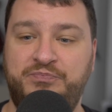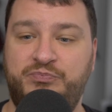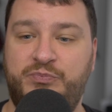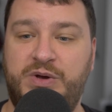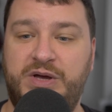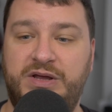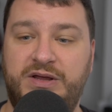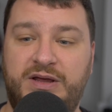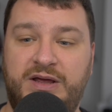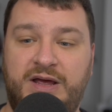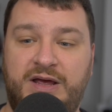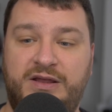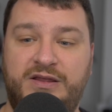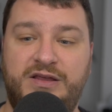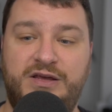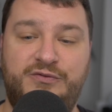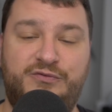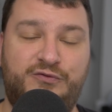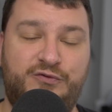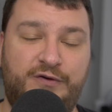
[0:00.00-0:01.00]
But
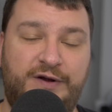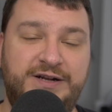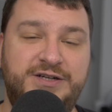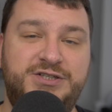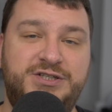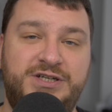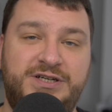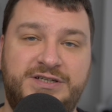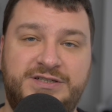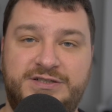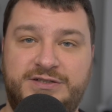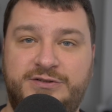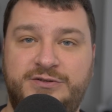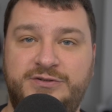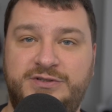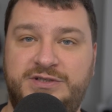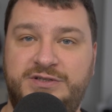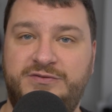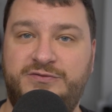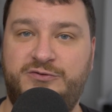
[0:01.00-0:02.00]
the French
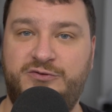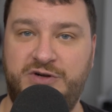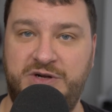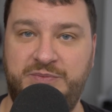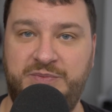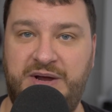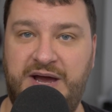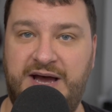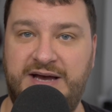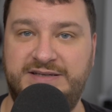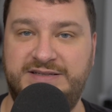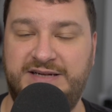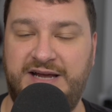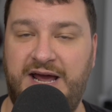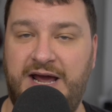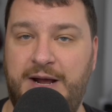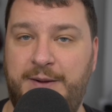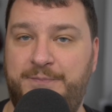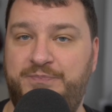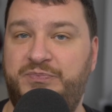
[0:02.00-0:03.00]
exclusive Dreamcast
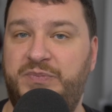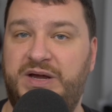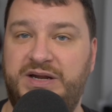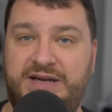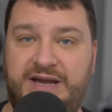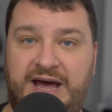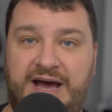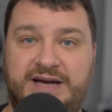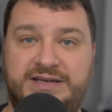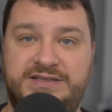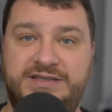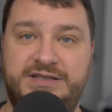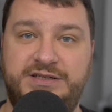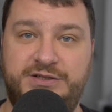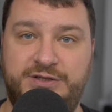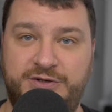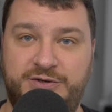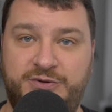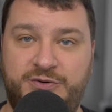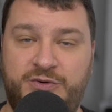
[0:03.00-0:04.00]
game Taxi
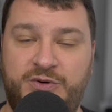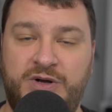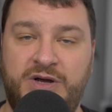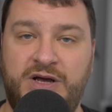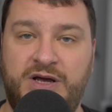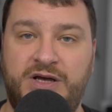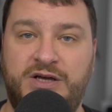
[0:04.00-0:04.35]
2